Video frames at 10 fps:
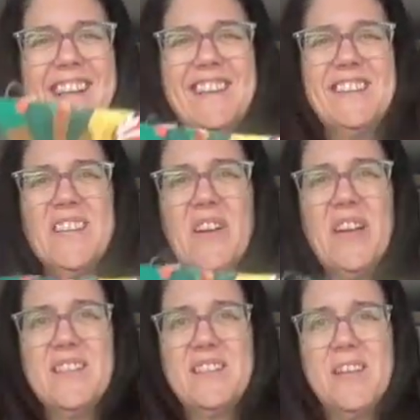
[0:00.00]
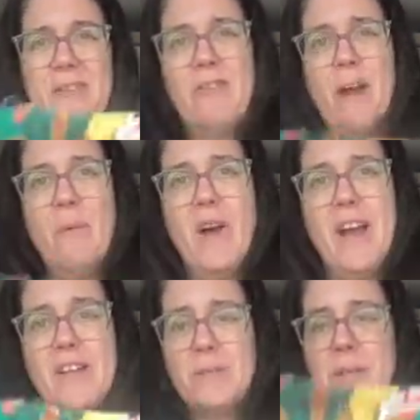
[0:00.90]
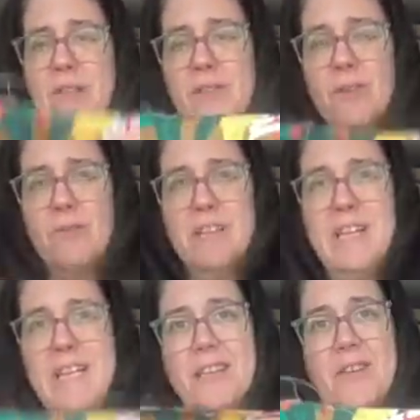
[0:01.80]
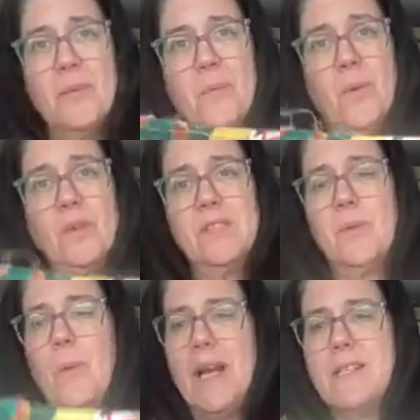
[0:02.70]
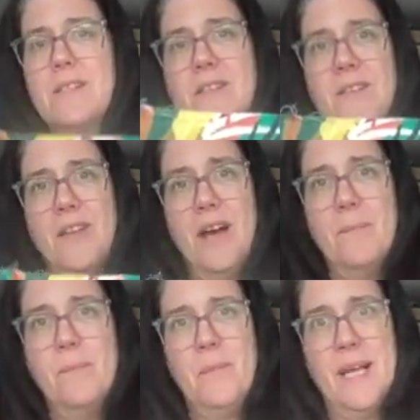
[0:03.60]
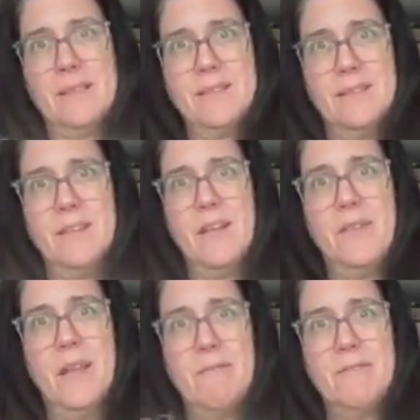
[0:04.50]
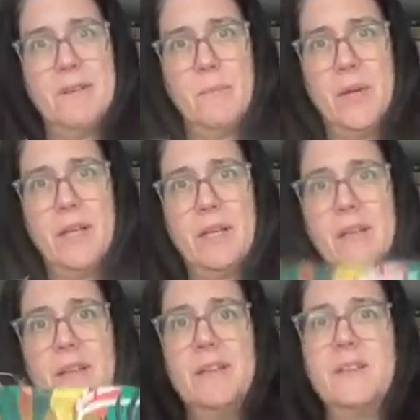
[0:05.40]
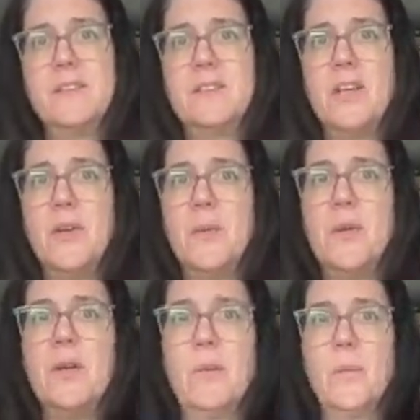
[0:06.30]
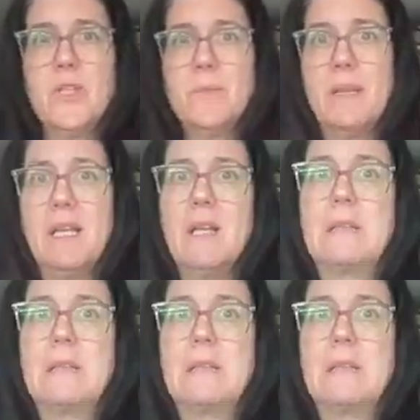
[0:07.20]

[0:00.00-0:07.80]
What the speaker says: so let's see if that works, because I really don't want to waste that pattern and that fabric, so wish me luck.